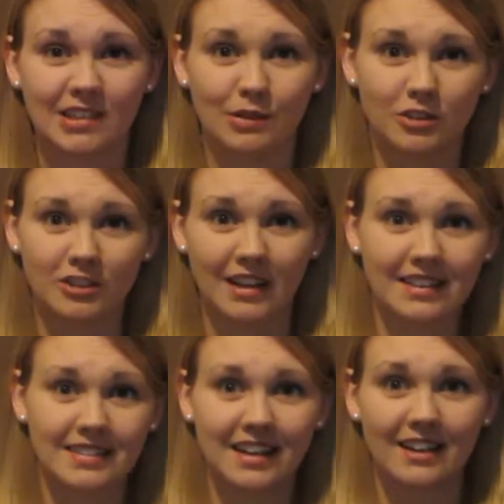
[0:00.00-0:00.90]
we'll try
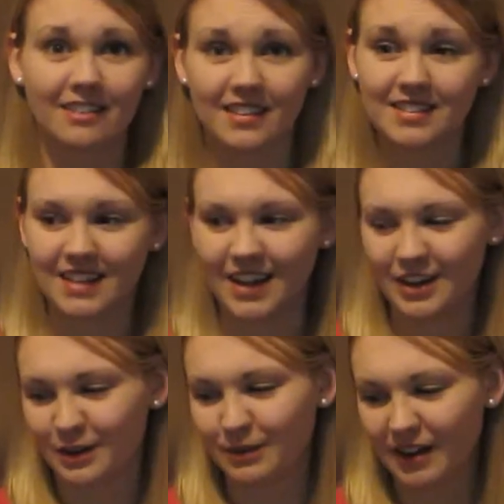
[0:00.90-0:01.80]
this day or this day
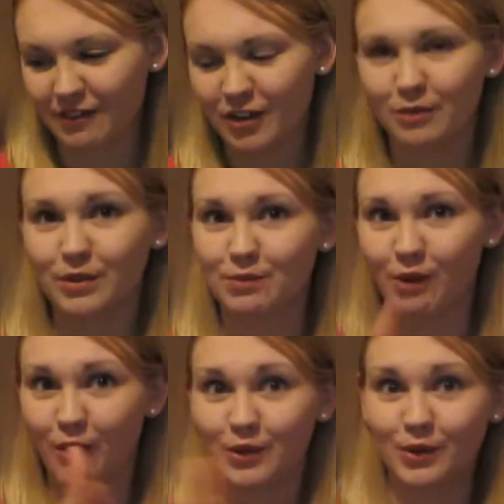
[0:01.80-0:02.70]
or whatever. We
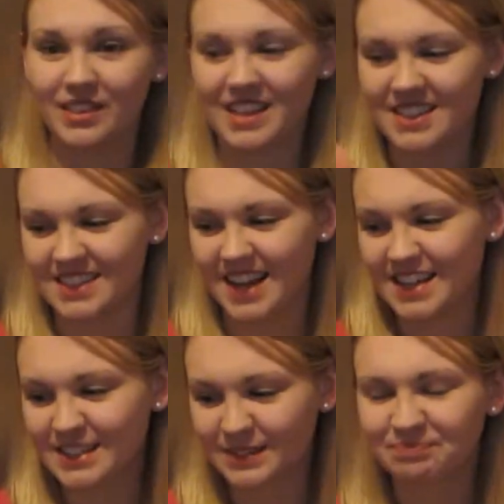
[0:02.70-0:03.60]
won't do it these
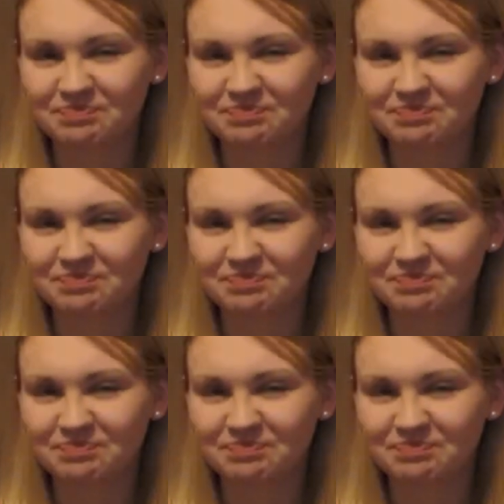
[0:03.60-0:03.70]
days.